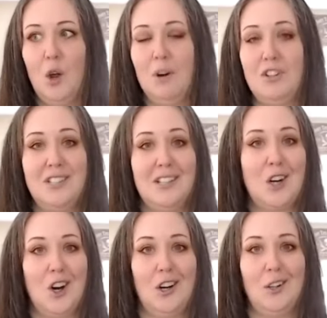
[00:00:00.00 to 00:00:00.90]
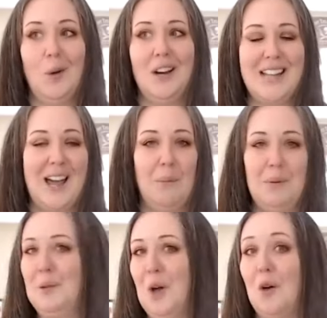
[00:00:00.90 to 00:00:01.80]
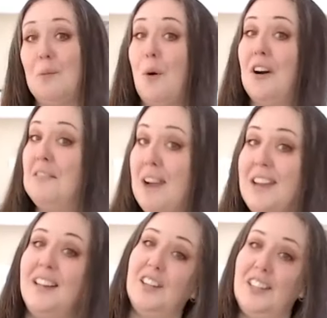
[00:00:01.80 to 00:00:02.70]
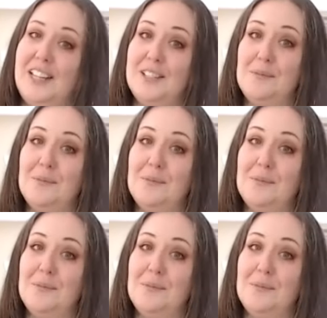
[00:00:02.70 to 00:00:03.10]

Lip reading: Which is in turn going to help you go more regularly.